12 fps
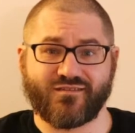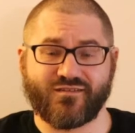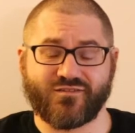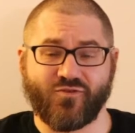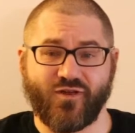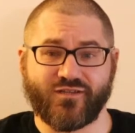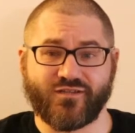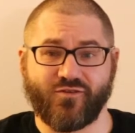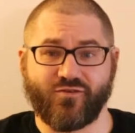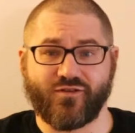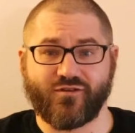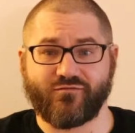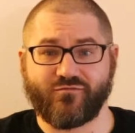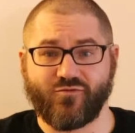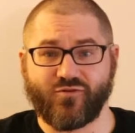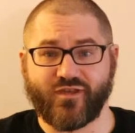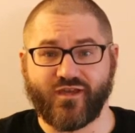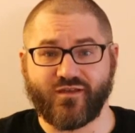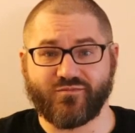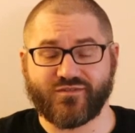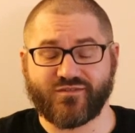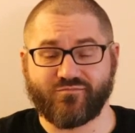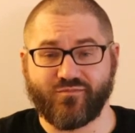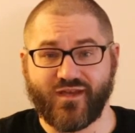his criteria for
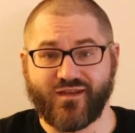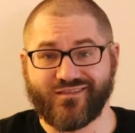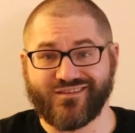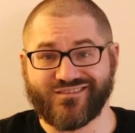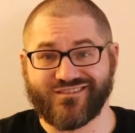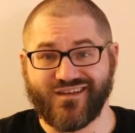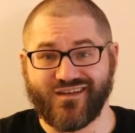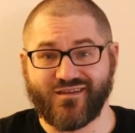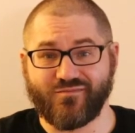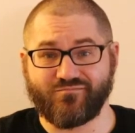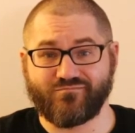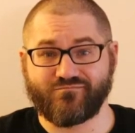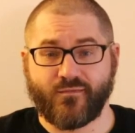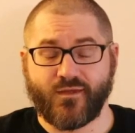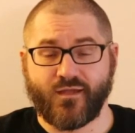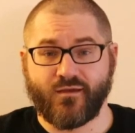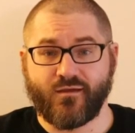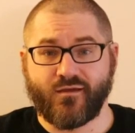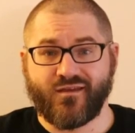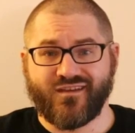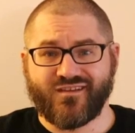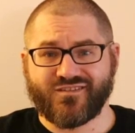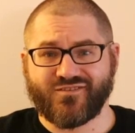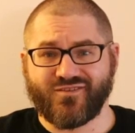games made at this time.
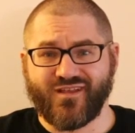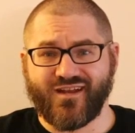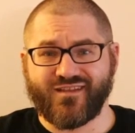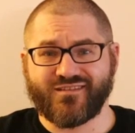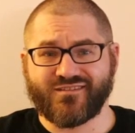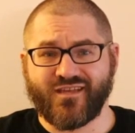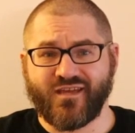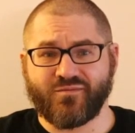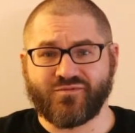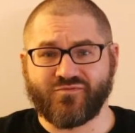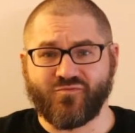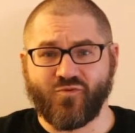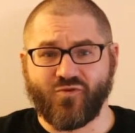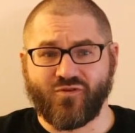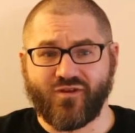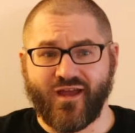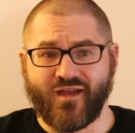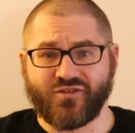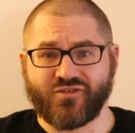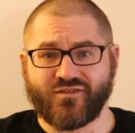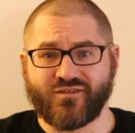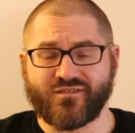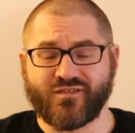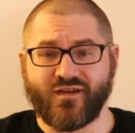So a lot of these games were
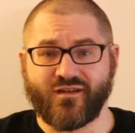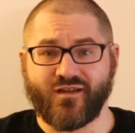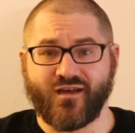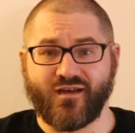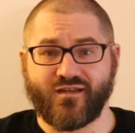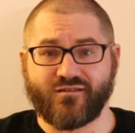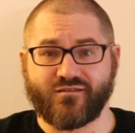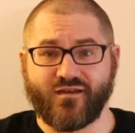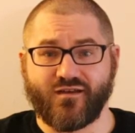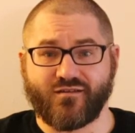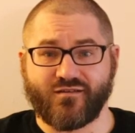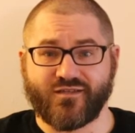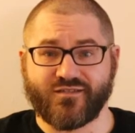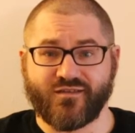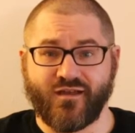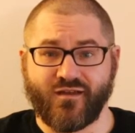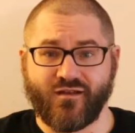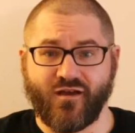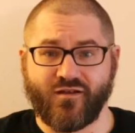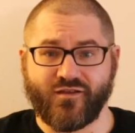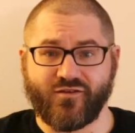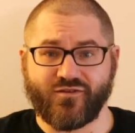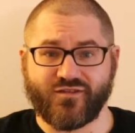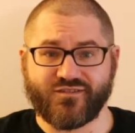actually done on
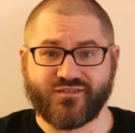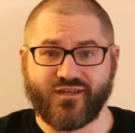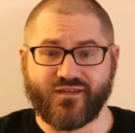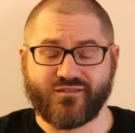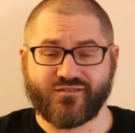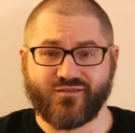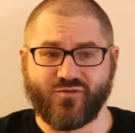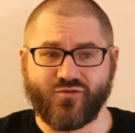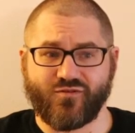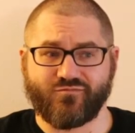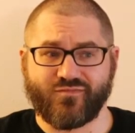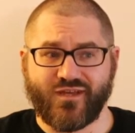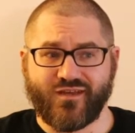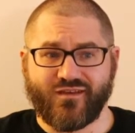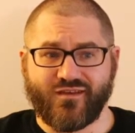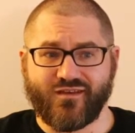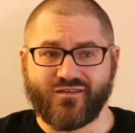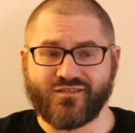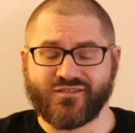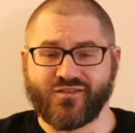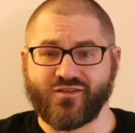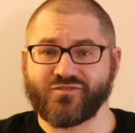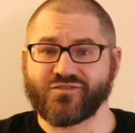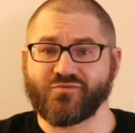audio cassettes, or at least
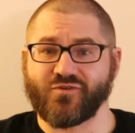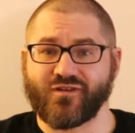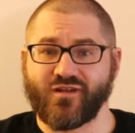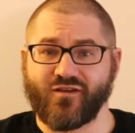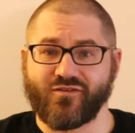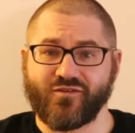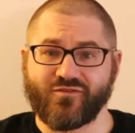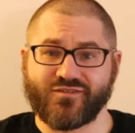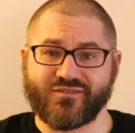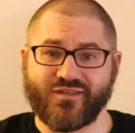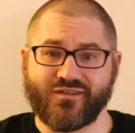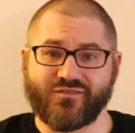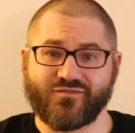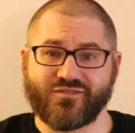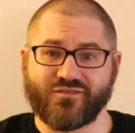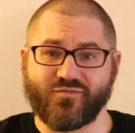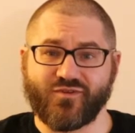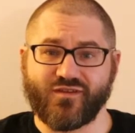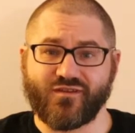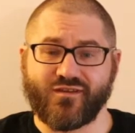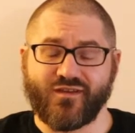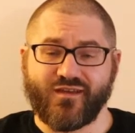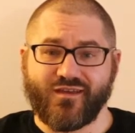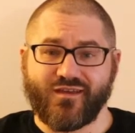close to what an audio cassette used to
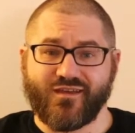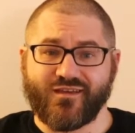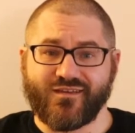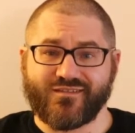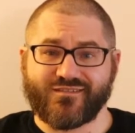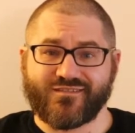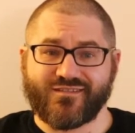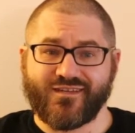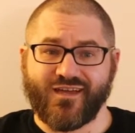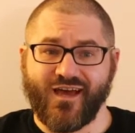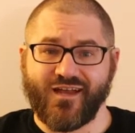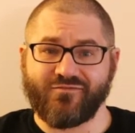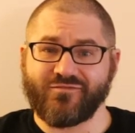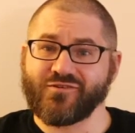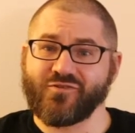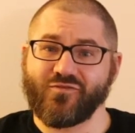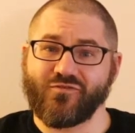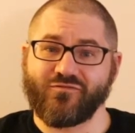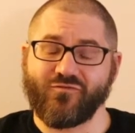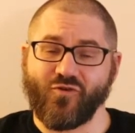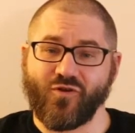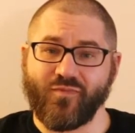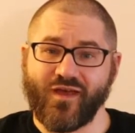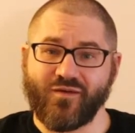be. It's kind of a cool
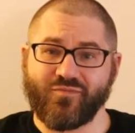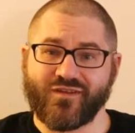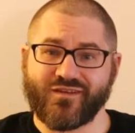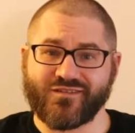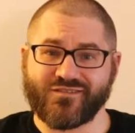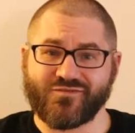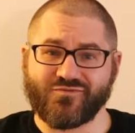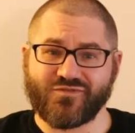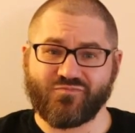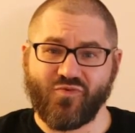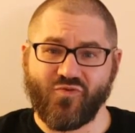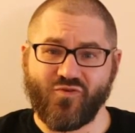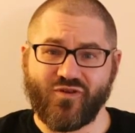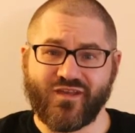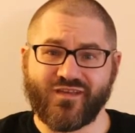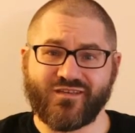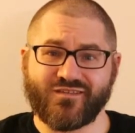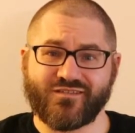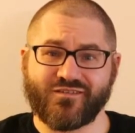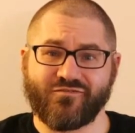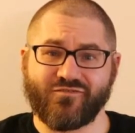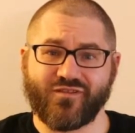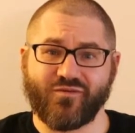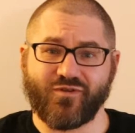format because it was pretty easy
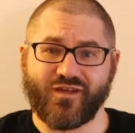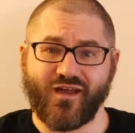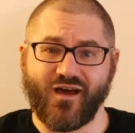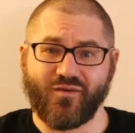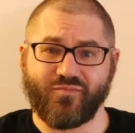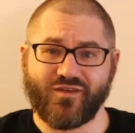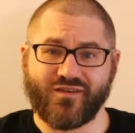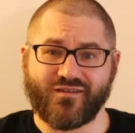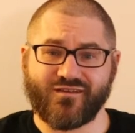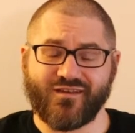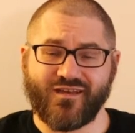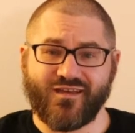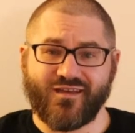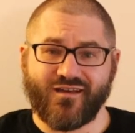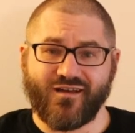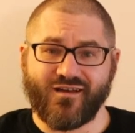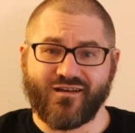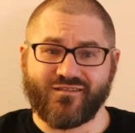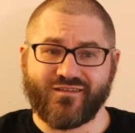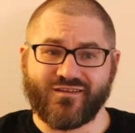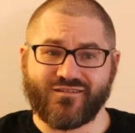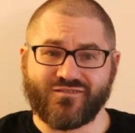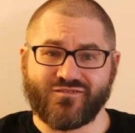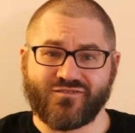for them to copy it.
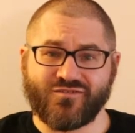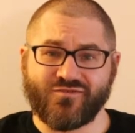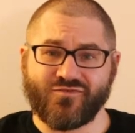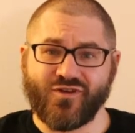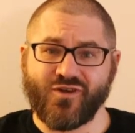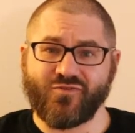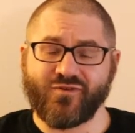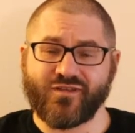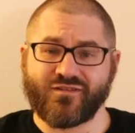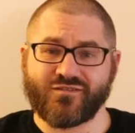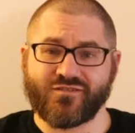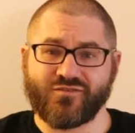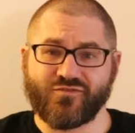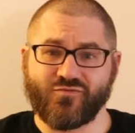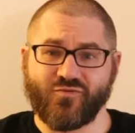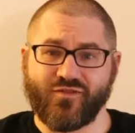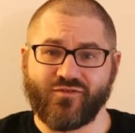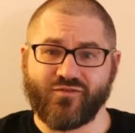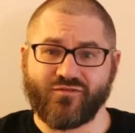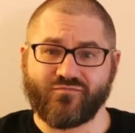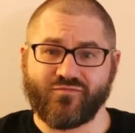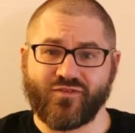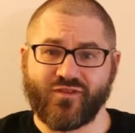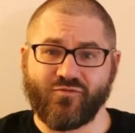They do go into
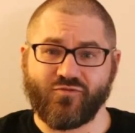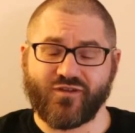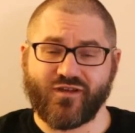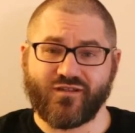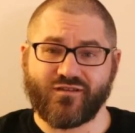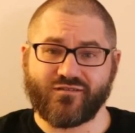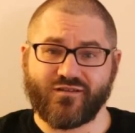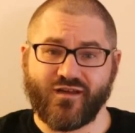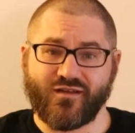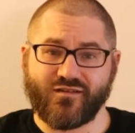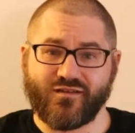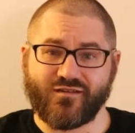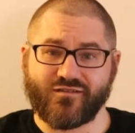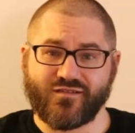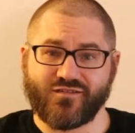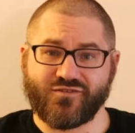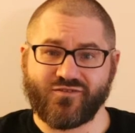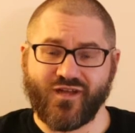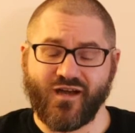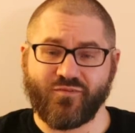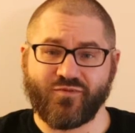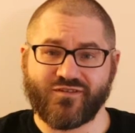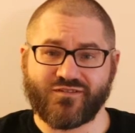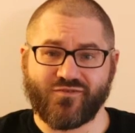whether they were done on digital
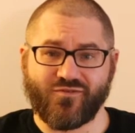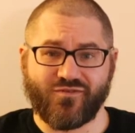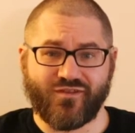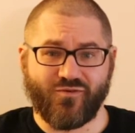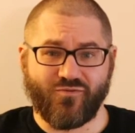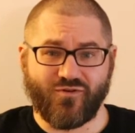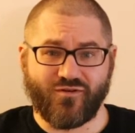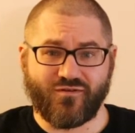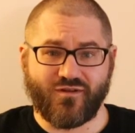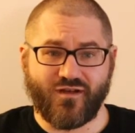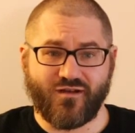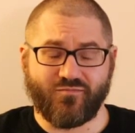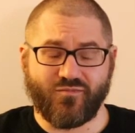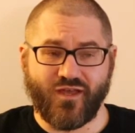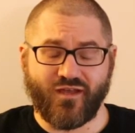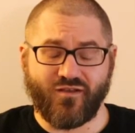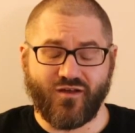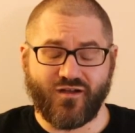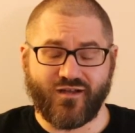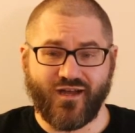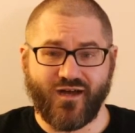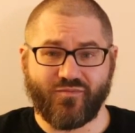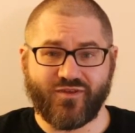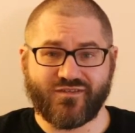copies or they were analog
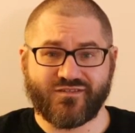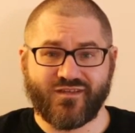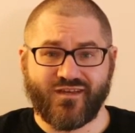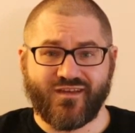copies.